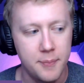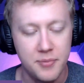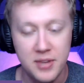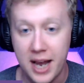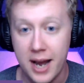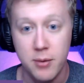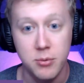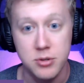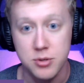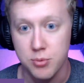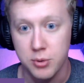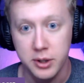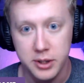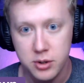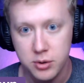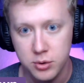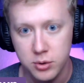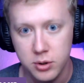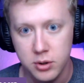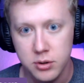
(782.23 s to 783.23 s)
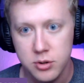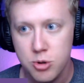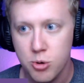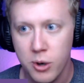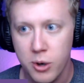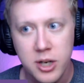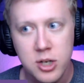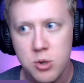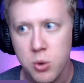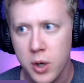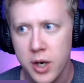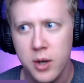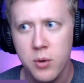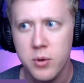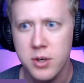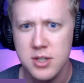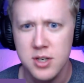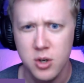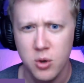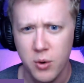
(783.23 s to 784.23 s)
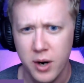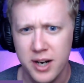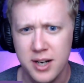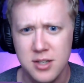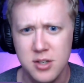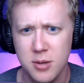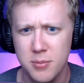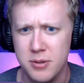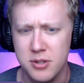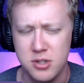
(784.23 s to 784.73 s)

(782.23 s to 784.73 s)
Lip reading: That was really cool. 2020 wasn't quite as good,